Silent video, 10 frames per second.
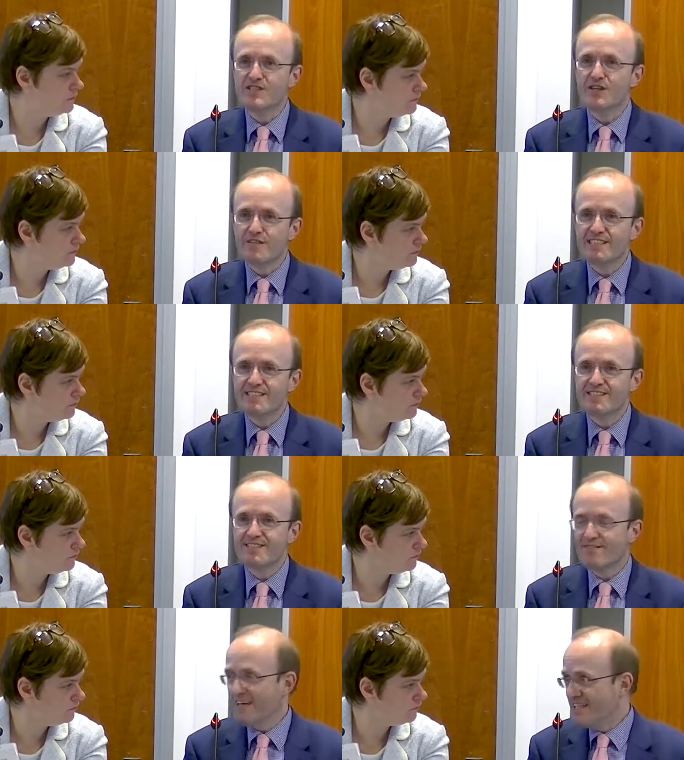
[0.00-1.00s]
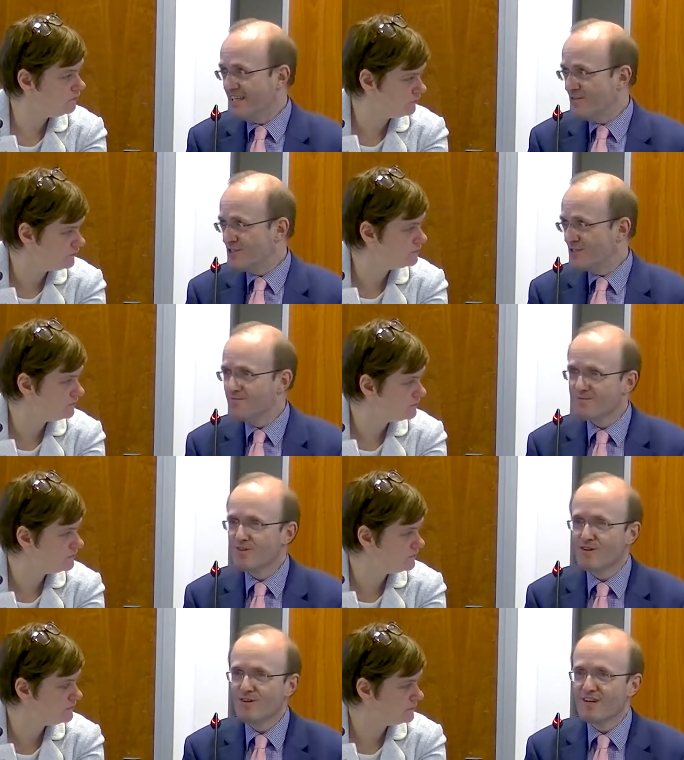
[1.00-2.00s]
Speaker 1: service values,
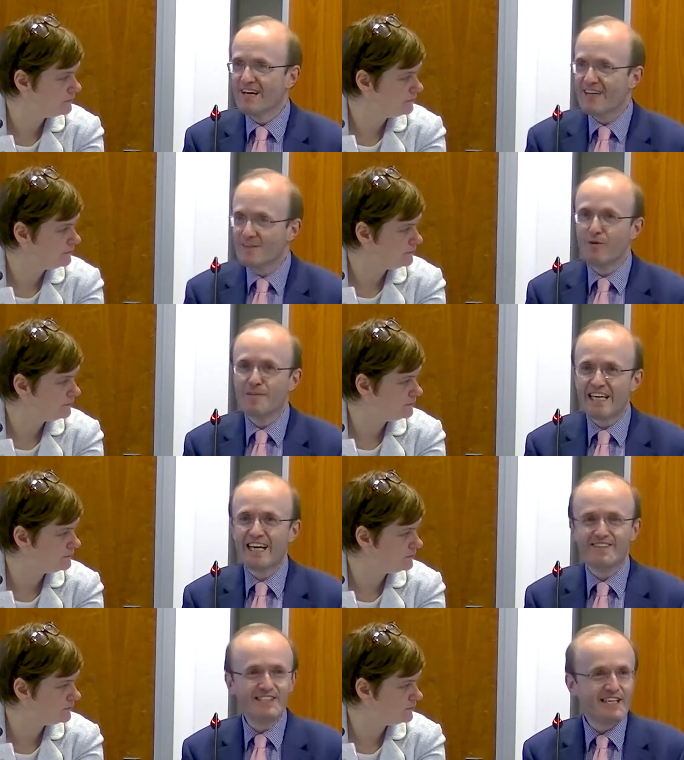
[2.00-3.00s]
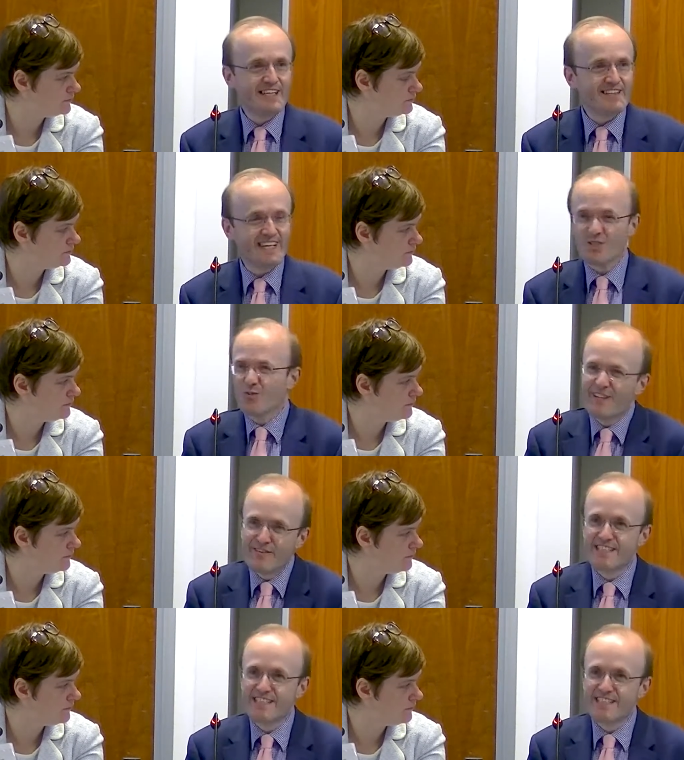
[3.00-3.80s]
uh, the public health agenda. That's one of